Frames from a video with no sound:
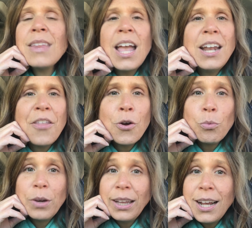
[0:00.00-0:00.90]
Another
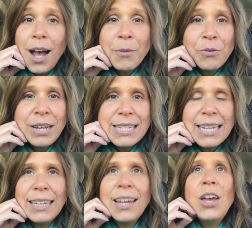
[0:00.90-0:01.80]
really common
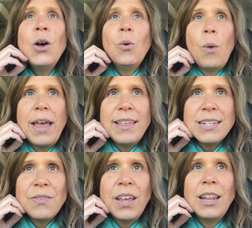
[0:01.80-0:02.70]
reason why
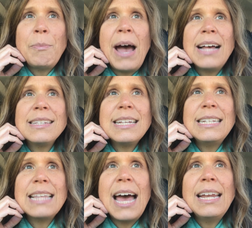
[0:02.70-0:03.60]
things fail in the past
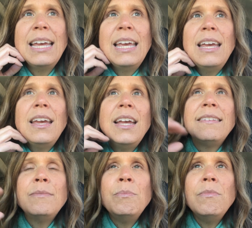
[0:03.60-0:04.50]
is that
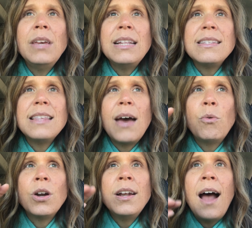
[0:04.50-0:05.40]
it's that
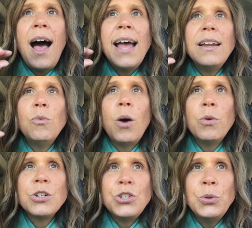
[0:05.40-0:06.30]
what
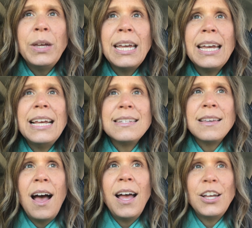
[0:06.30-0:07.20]
we're doing is
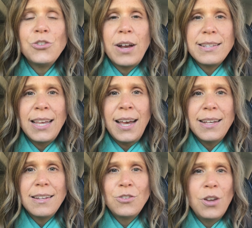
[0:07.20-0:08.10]
not
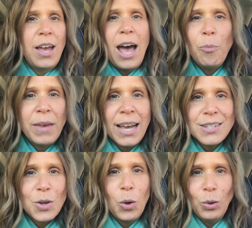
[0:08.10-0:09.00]
helping
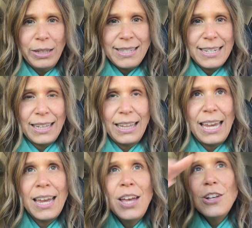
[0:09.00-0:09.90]
us
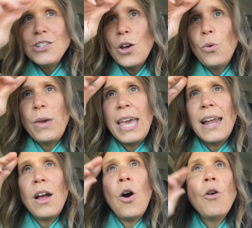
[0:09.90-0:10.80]
holistically. So we
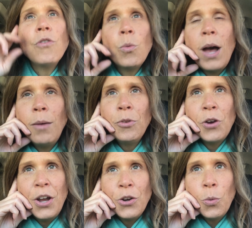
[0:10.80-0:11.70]
get overwhelmed
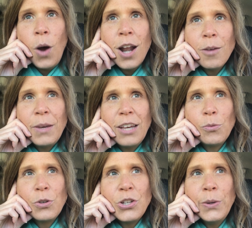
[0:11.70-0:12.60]
or underwater
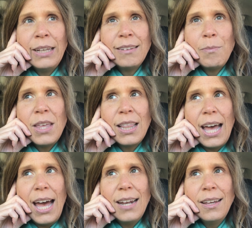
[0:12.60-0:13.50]
because we're doing something
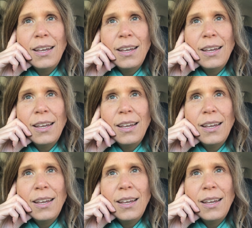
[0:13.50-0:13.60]
that